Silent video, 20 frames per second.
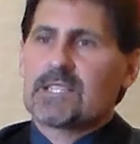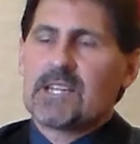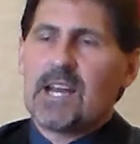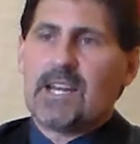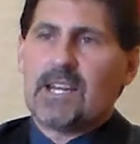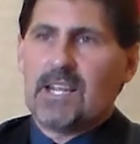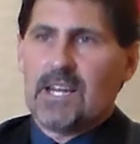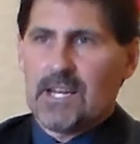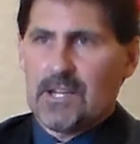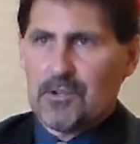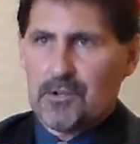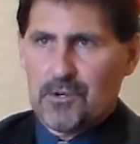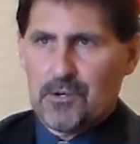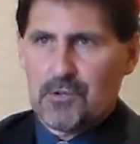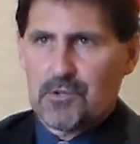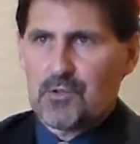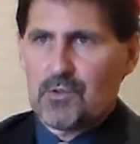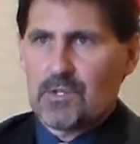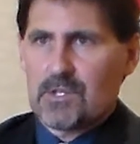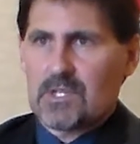is not getting the
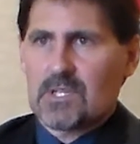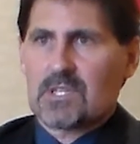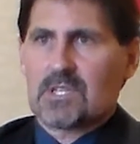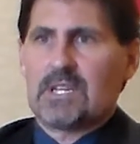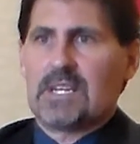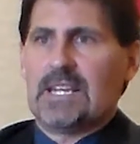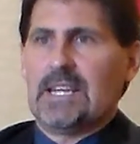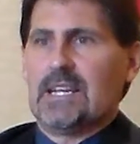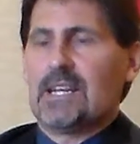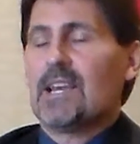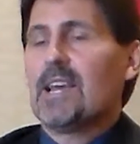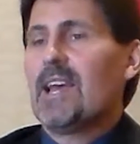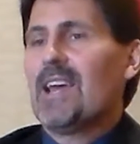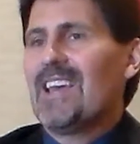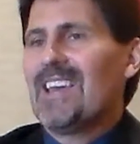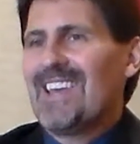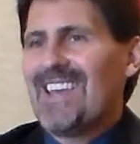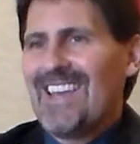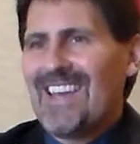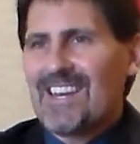nutrients it needs,
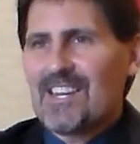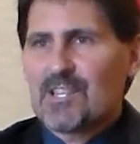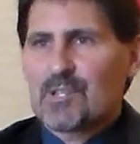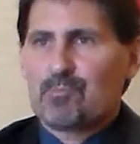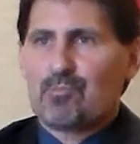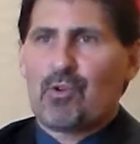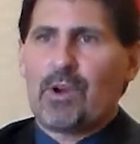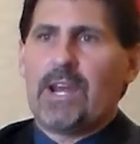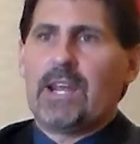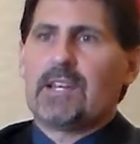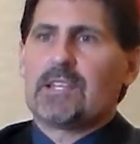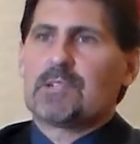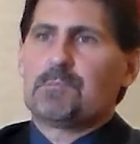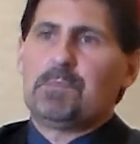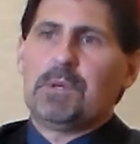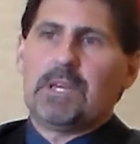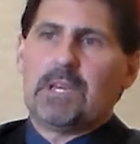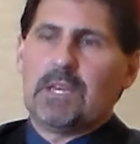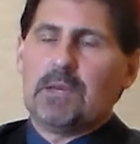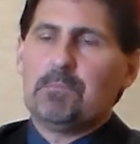and his brain is
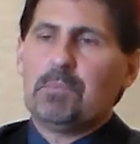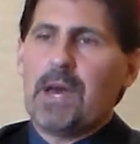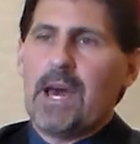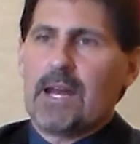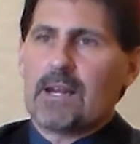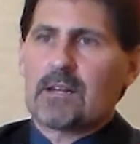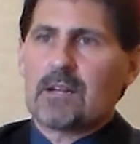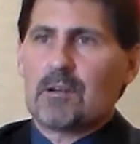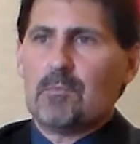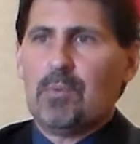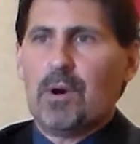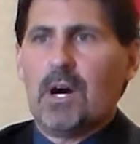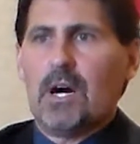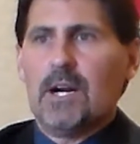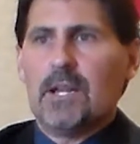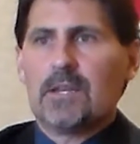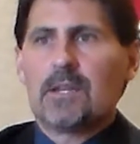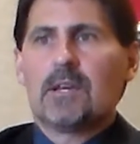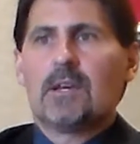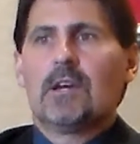being impacted
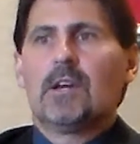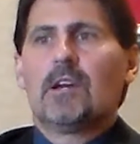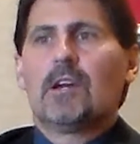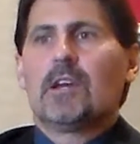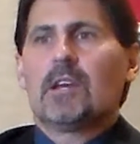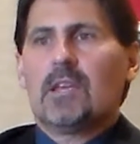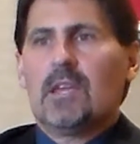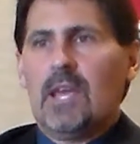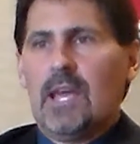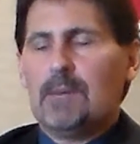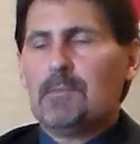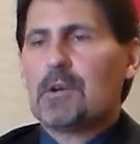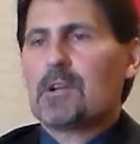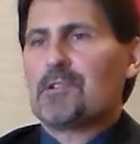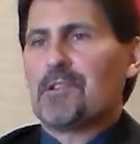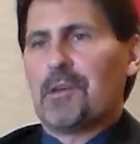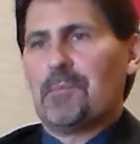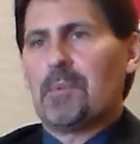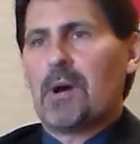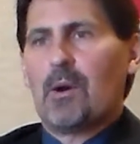upon
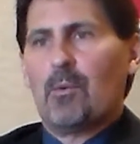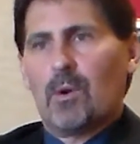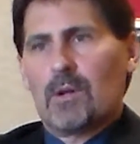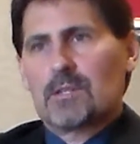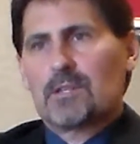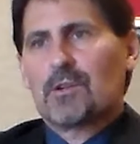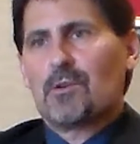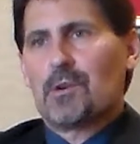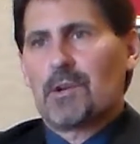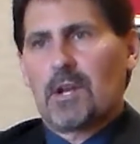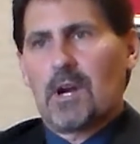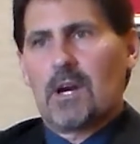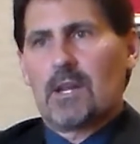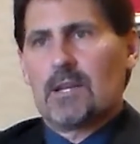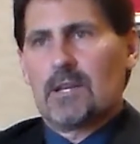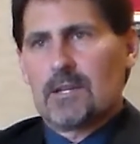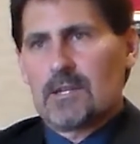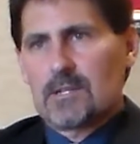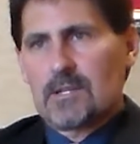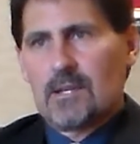chemically by what's going on
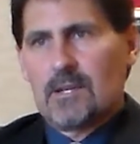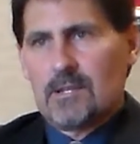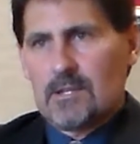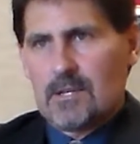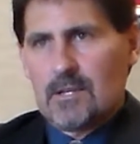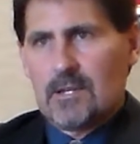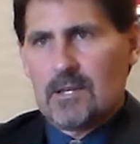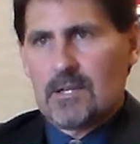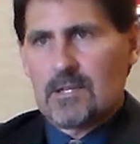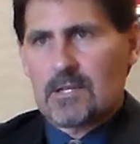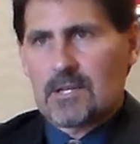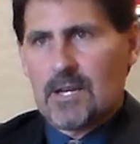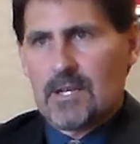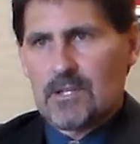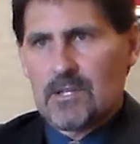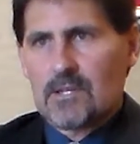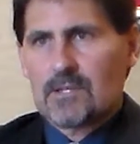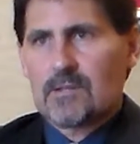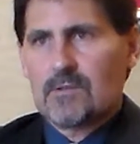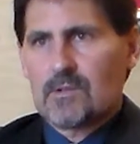in his
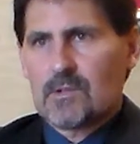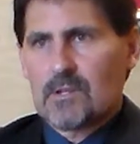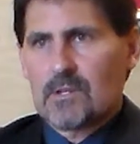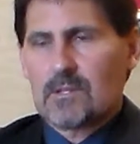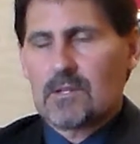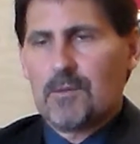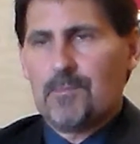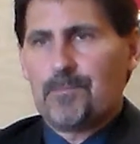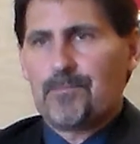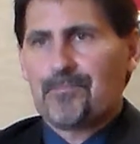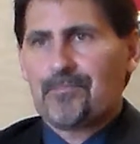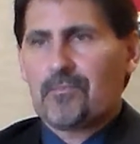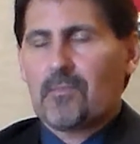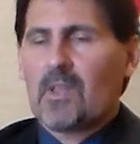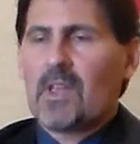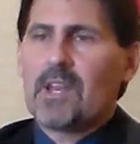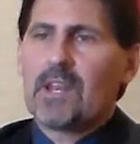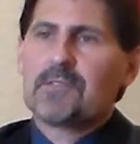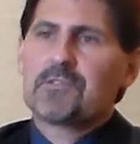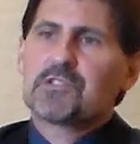digestive system.
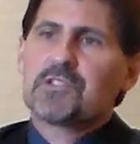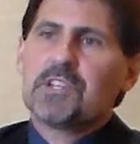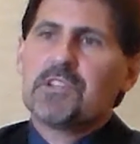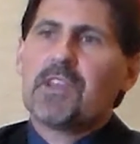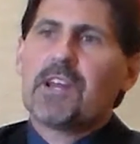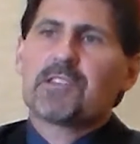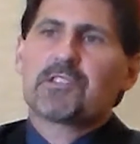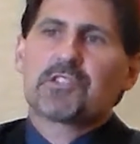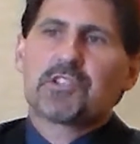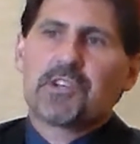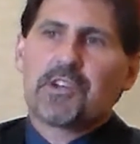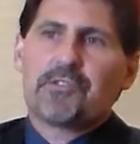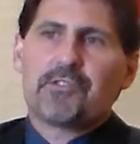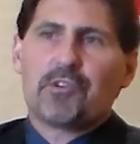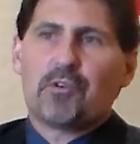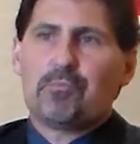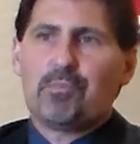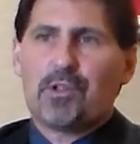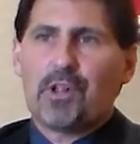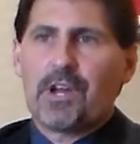And I've seen that
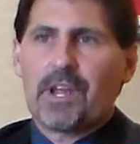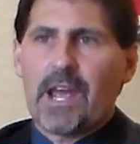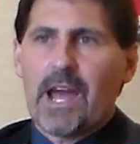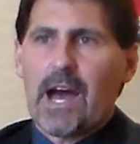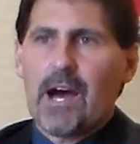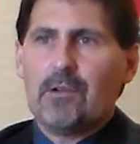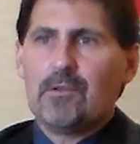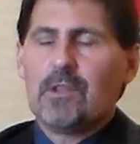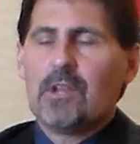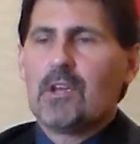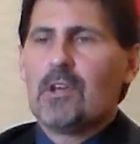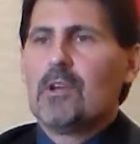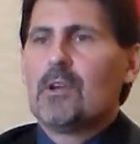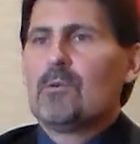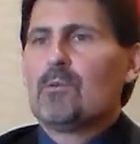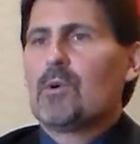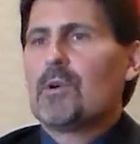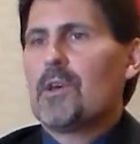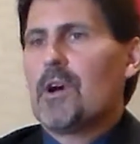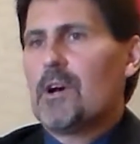scenario play out
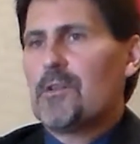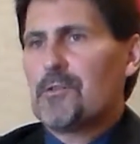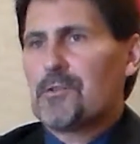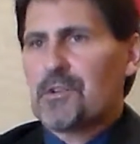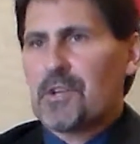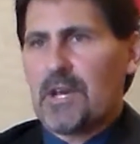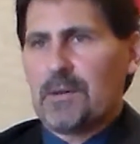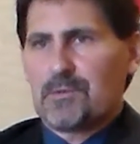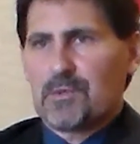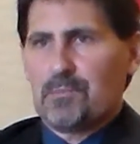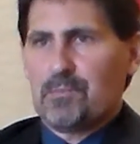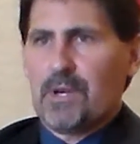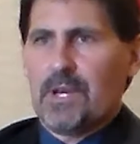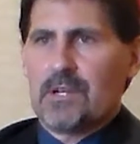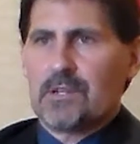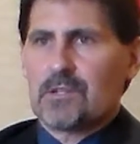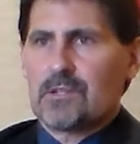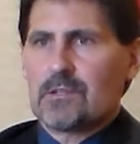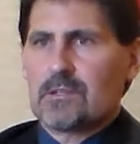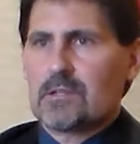with other types of
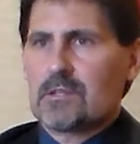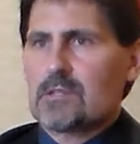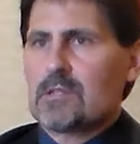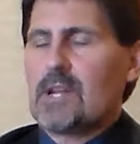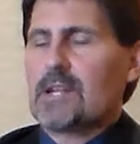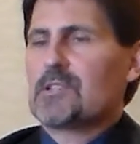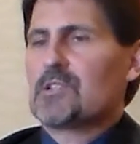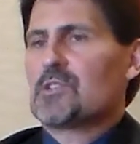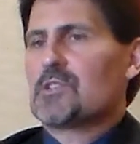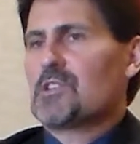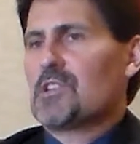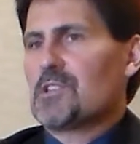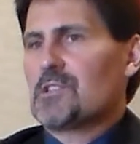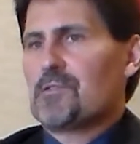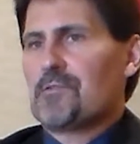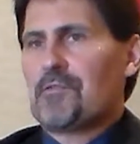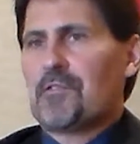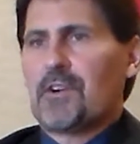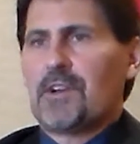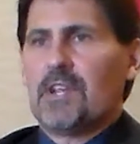patients. It's not just
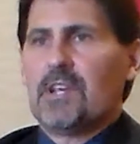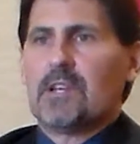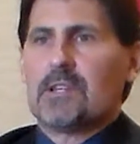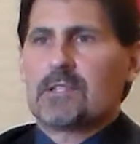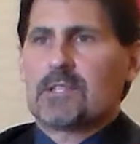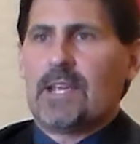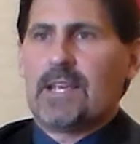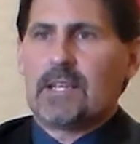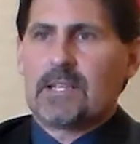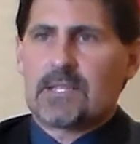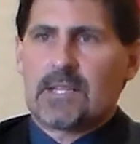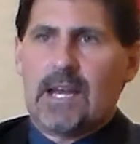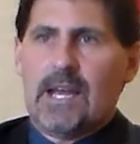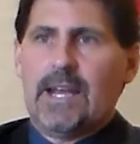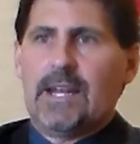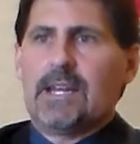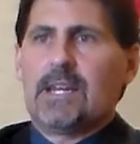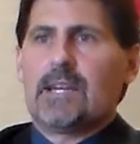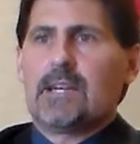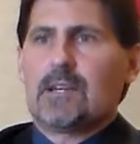schizophrenia, it's
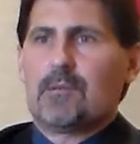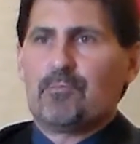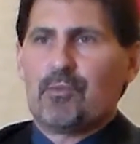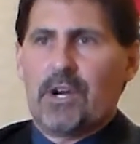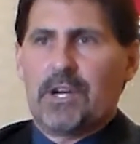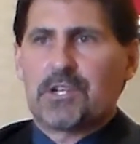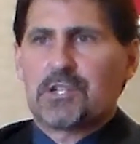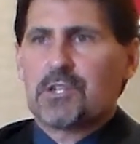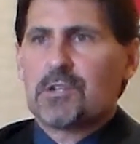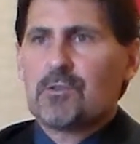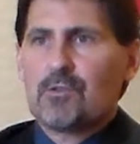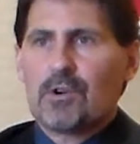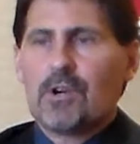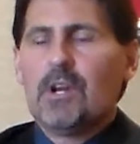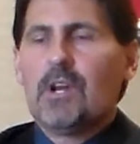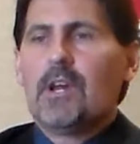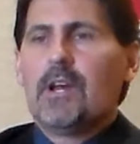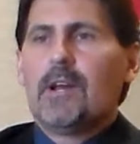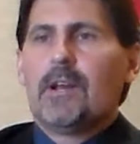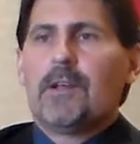anxiety and depression,
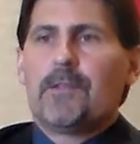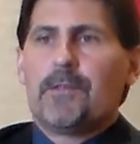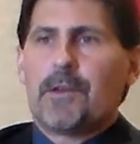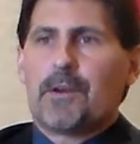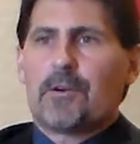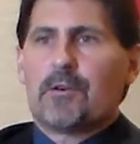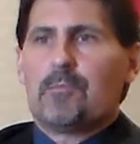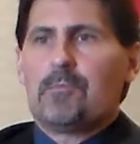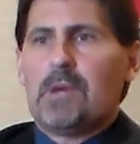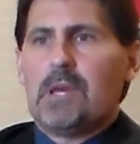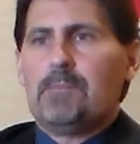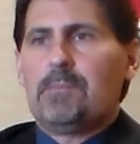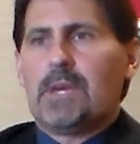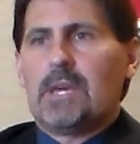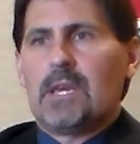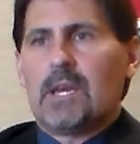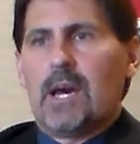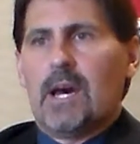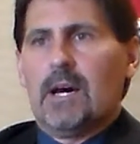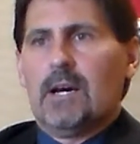or there may
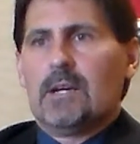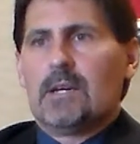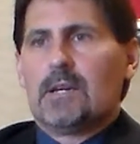be